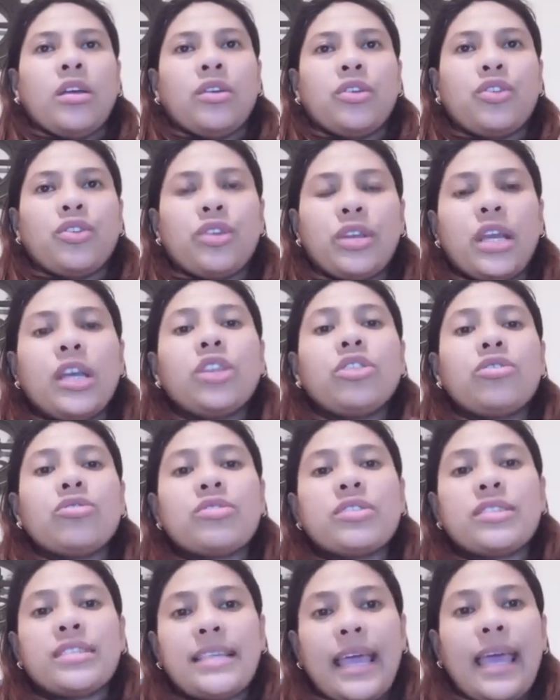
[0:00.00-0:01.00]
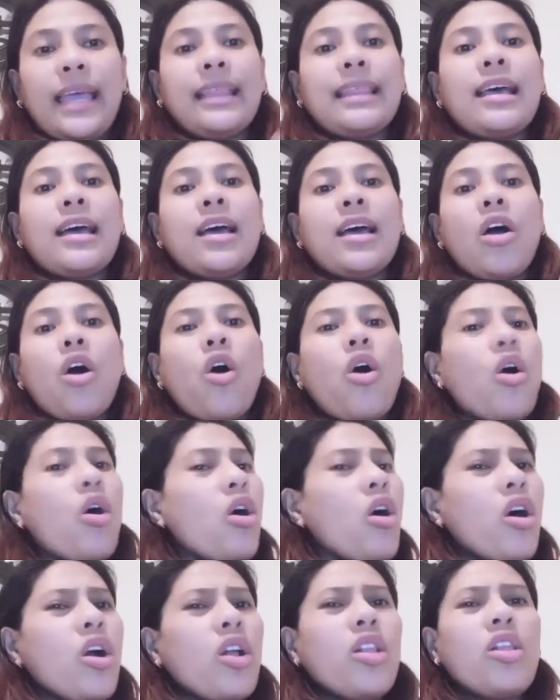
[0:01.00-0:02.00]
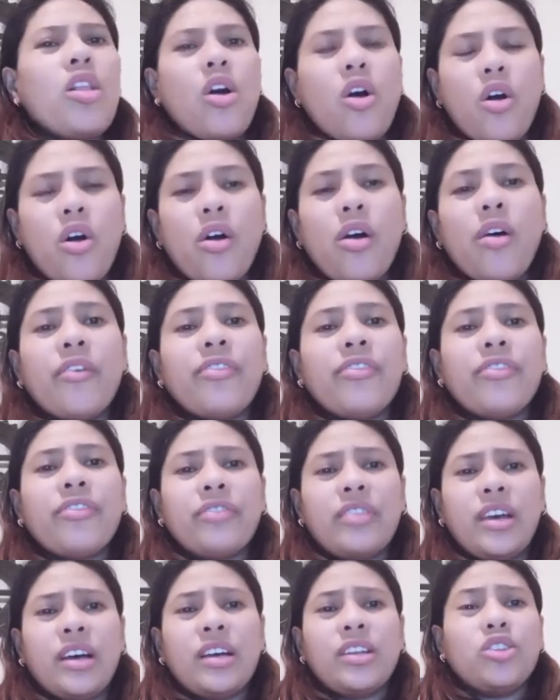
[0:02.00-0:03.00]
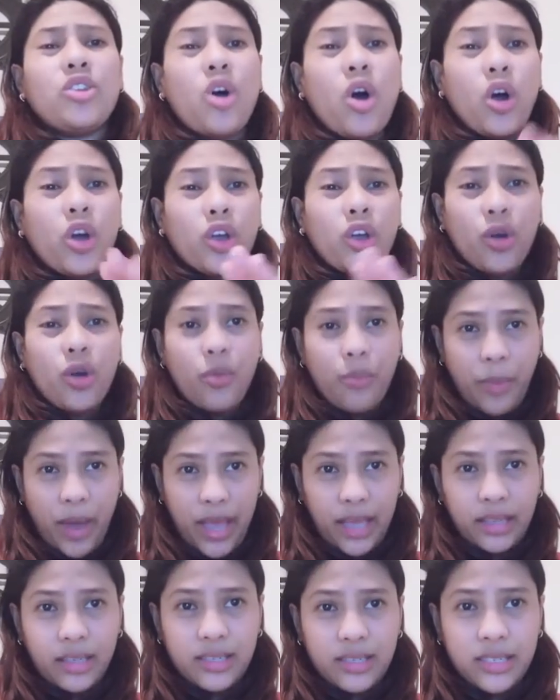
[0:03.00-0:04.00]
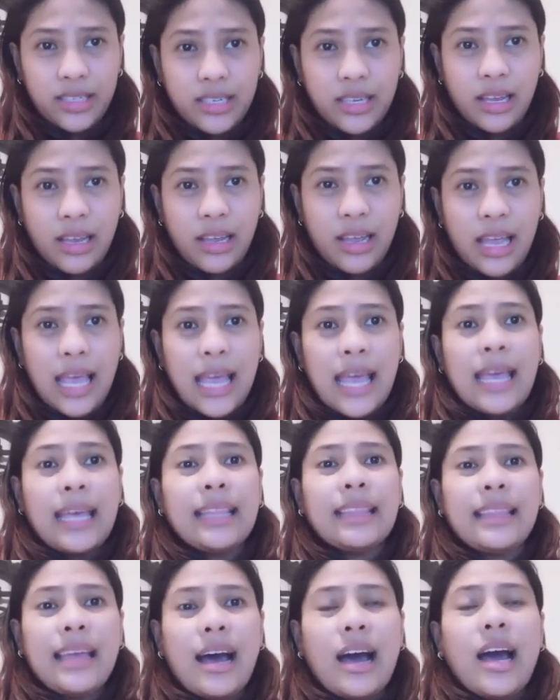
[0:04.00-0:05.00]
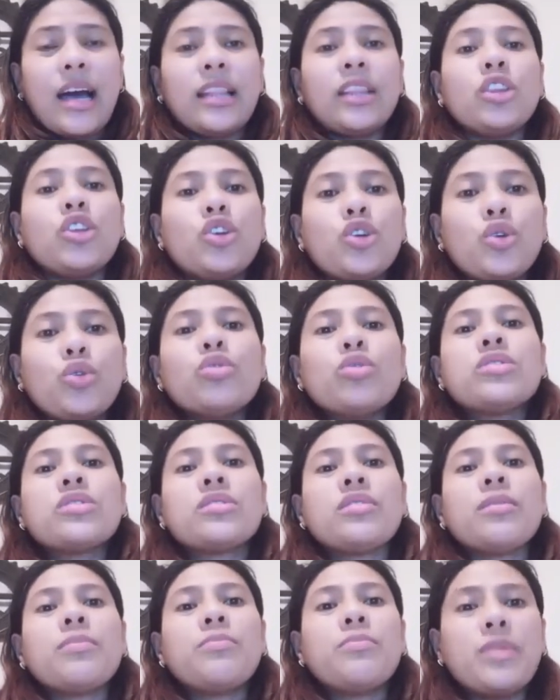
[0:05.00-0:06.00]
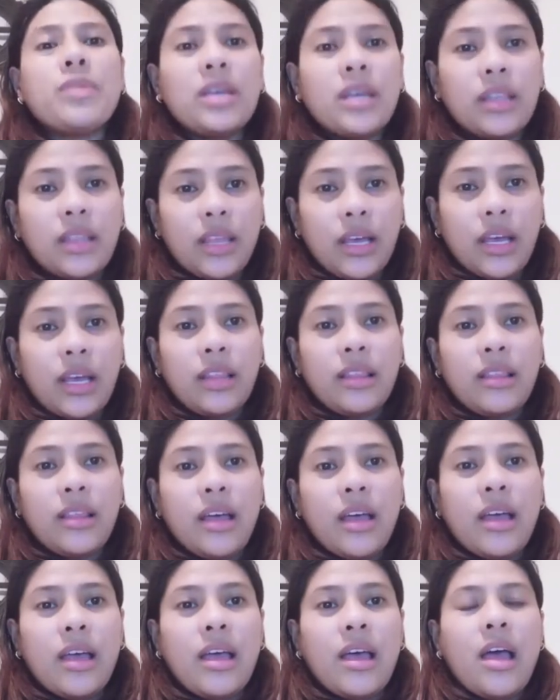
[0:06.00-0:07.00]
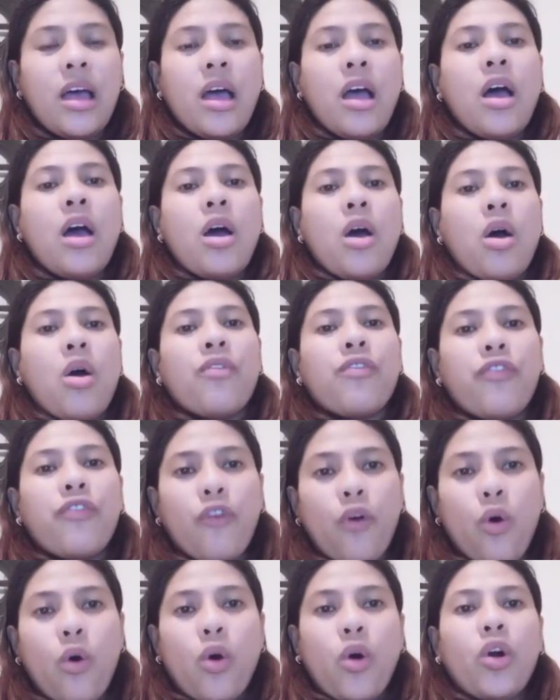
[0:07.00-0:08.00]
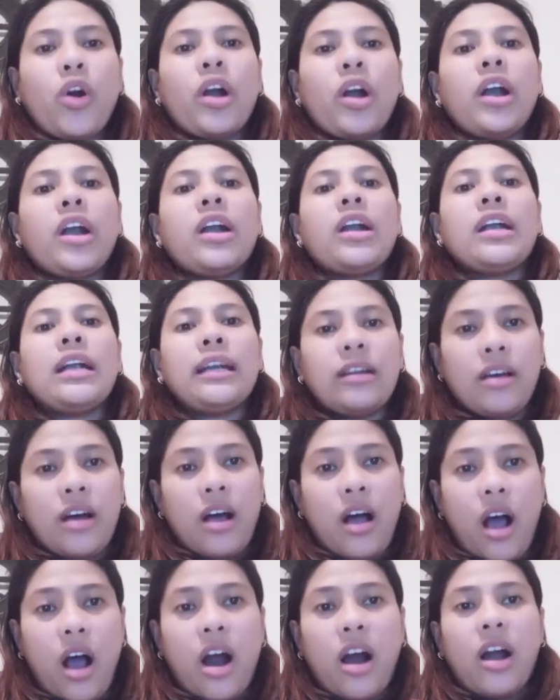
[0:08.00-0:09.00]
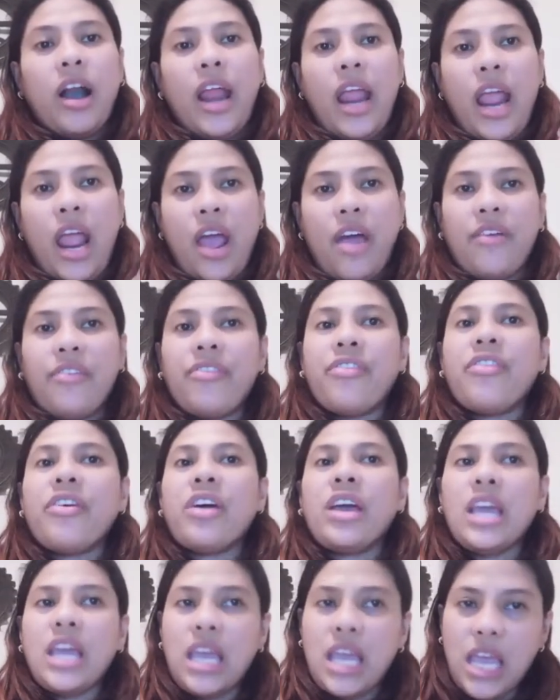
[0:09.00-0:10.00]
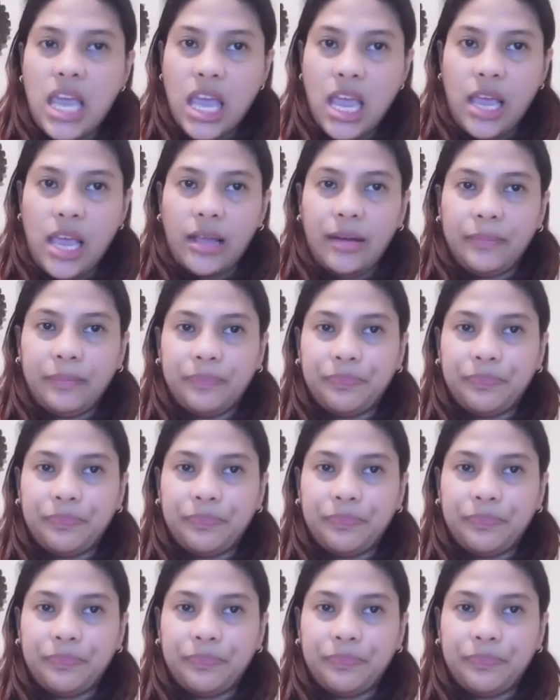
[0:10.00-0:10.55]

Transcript: you need to send all of the documents that you submitted for the RFE.